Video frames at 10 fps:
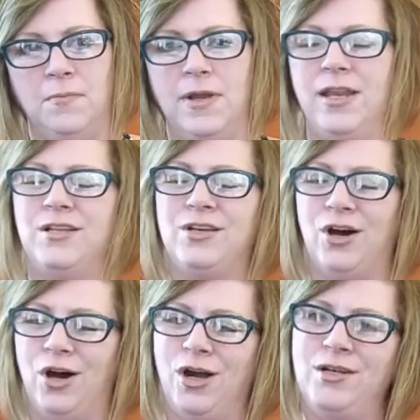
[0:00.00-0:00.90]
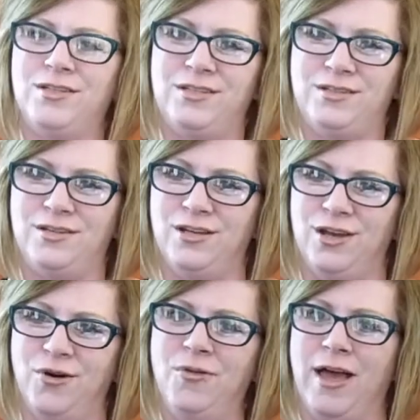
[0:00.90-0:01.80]
But it is hard to
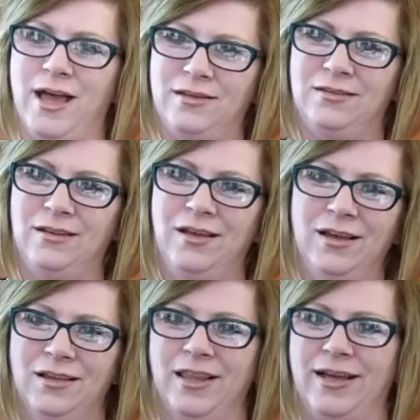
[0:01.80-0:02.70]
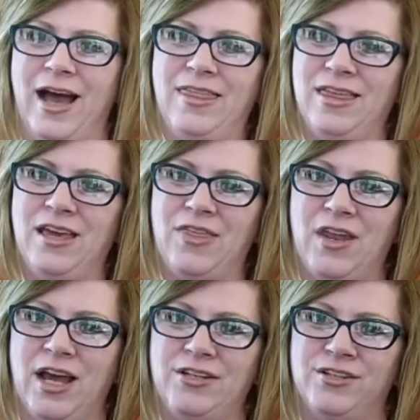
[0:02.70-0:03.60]
know that. Like, I think
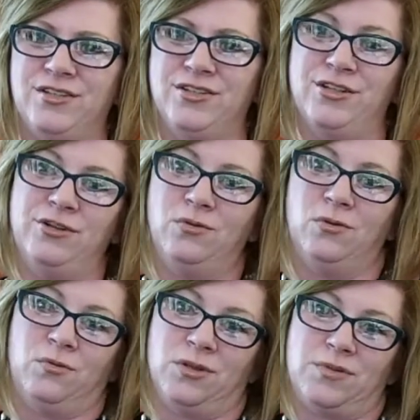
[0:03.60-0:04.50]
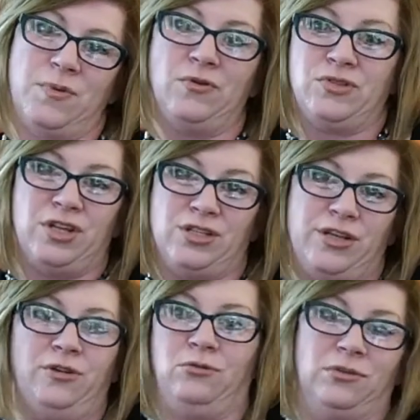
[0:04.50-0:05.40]
that I just do what we're supposed to
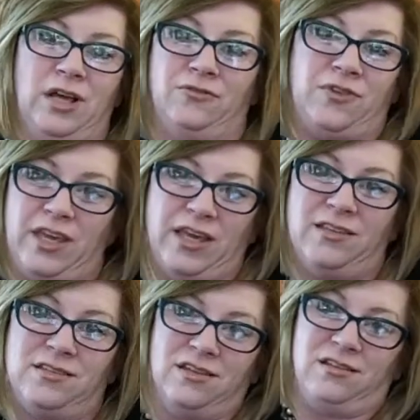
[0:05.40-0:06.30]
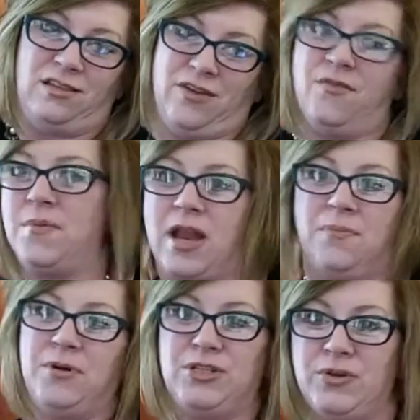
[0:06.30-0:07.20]
do. Love kids and give them an
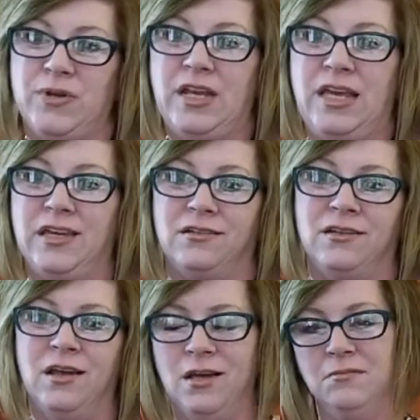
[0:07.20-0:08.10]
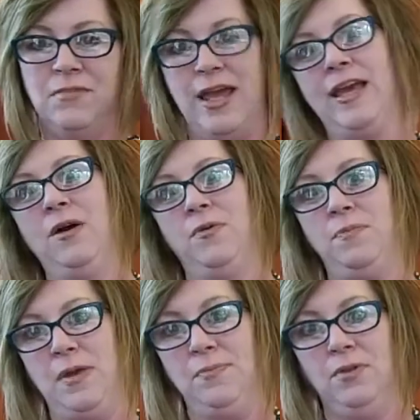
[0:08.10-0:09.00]
opportunity and hang out with
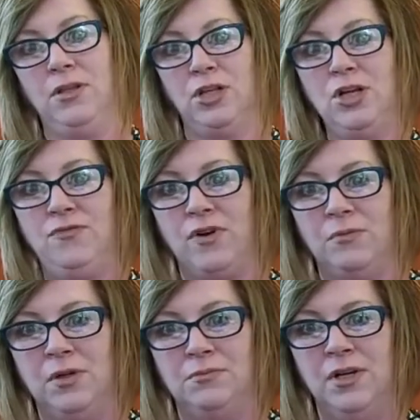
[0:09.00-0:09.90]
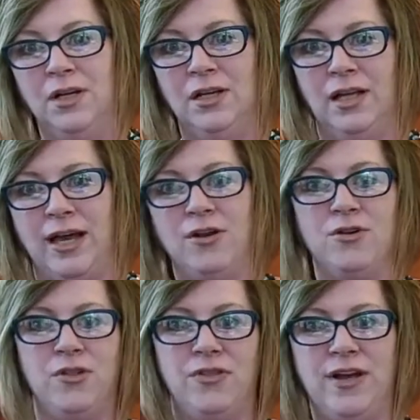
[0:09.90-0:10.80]
people and learn from them. I don't
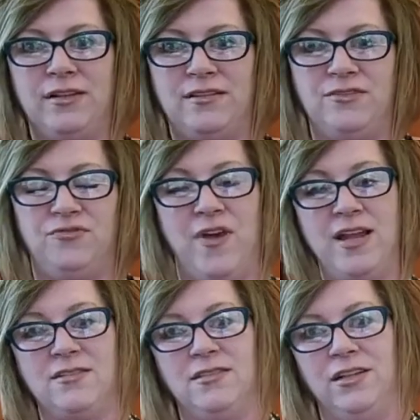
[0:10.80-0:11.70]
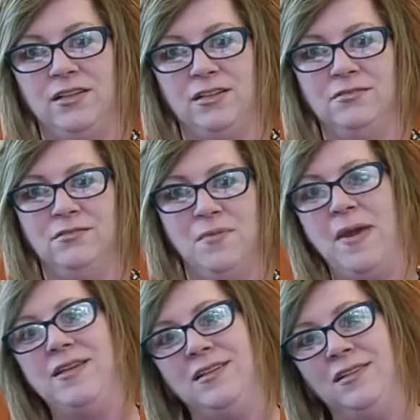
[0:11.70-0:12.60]
know that that's fancy or amazing.